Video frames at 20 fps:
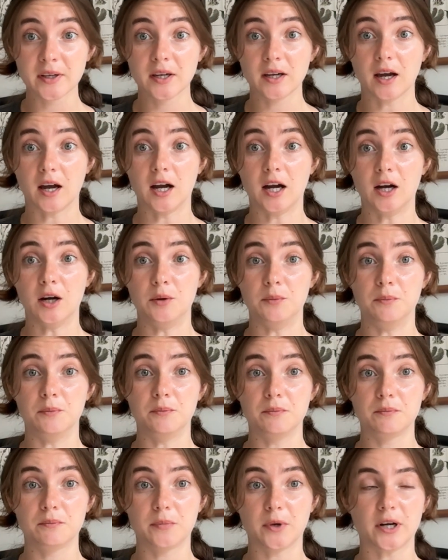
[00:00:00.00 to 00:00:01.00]

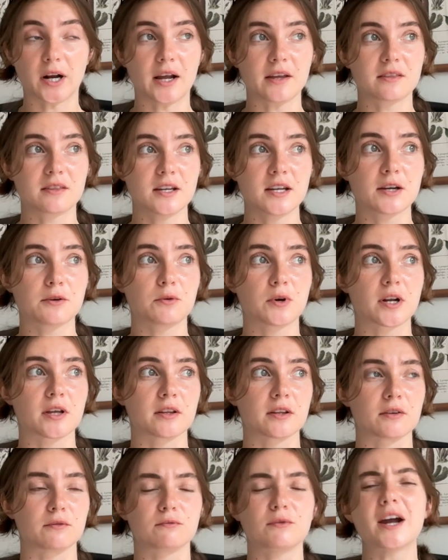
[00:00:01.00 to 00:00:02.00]
But I think
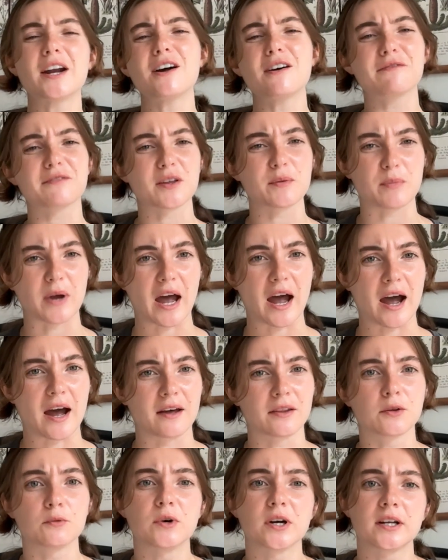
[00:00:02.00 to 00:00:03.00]
right off the bat,
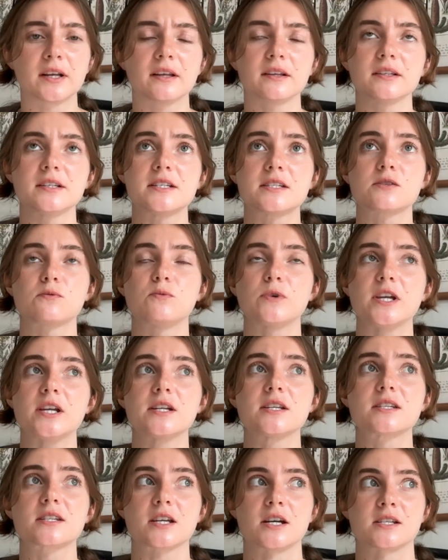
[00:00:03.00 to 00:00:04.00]
the one at least we
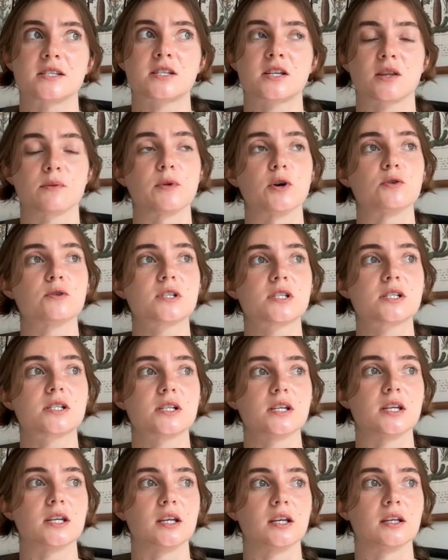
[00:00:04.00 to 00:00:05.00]
discussed the most
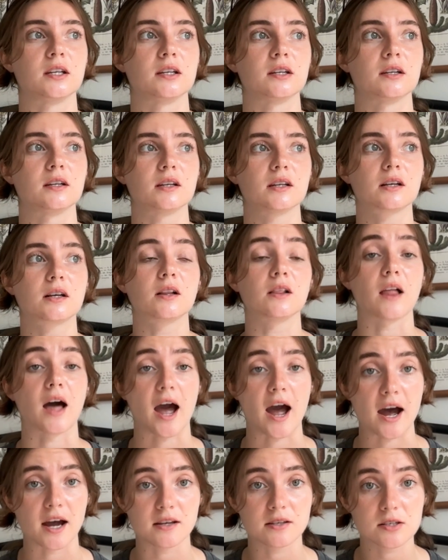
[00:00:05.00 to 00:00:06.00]
in
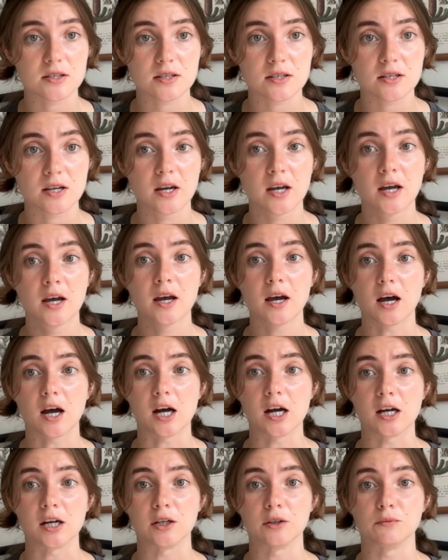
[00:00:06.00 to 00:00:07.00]
class,
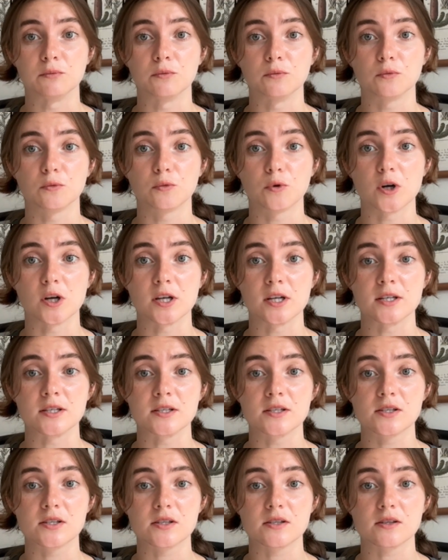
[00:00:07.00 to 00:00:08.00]

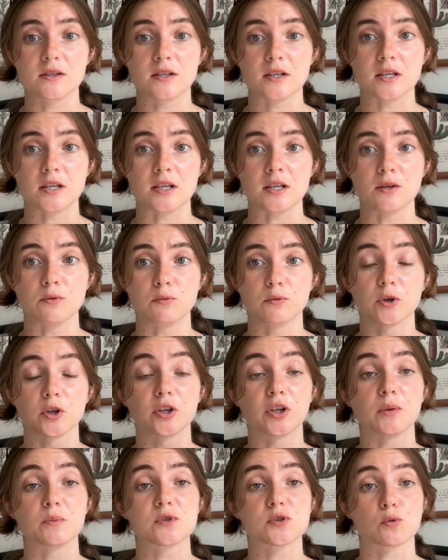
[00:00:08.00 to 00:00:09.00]
was the
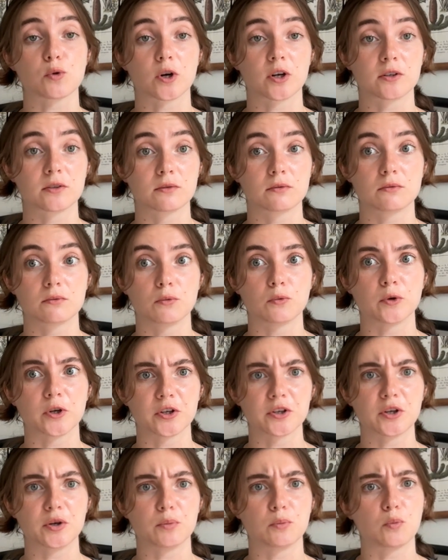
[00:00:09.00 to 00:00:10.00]
William
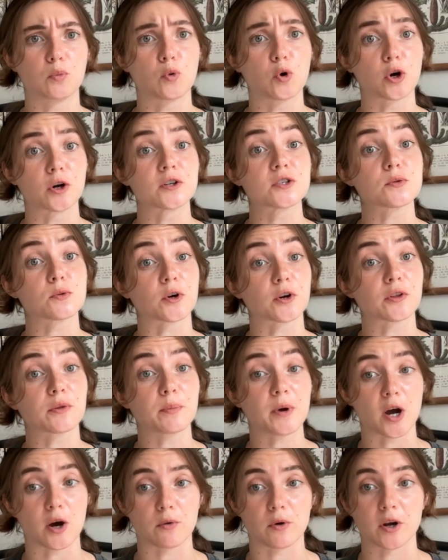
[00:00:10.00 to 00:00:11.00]
Wordsworth
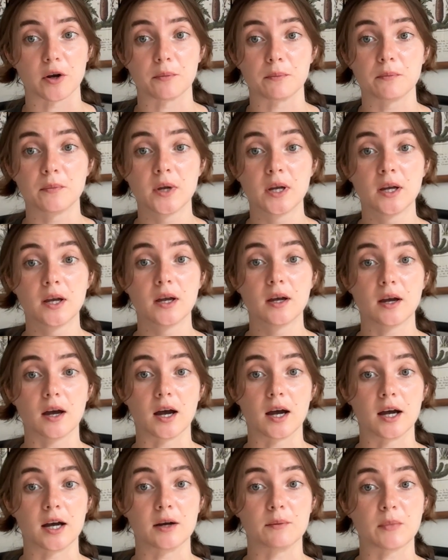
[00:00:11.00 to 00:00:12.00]
poem,
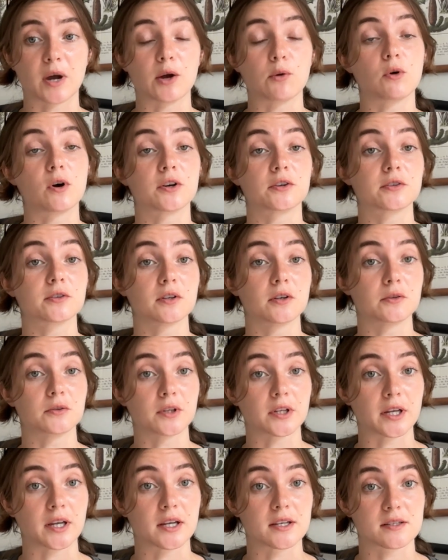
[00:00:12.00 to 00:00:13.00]
I Wandered
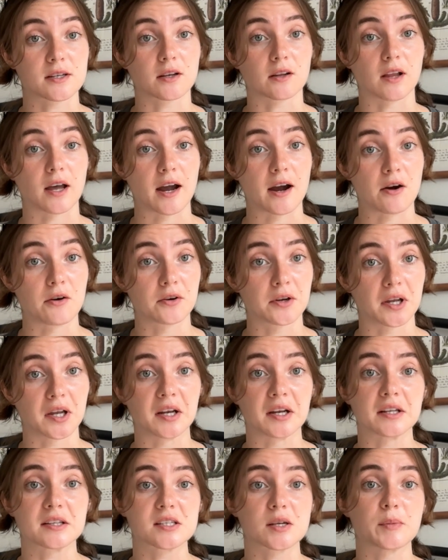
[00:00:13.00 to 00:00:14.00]
Lonely as a Cloud, and
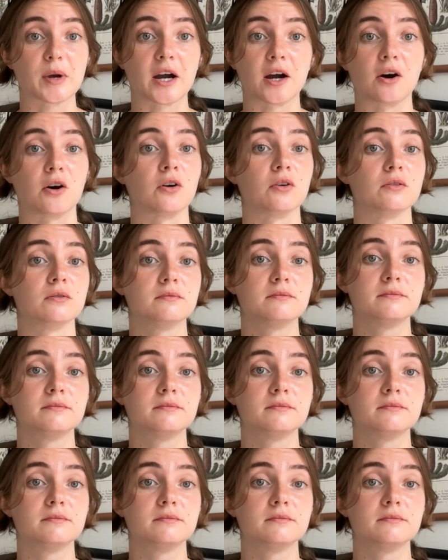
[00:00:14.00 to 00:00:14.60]
it's about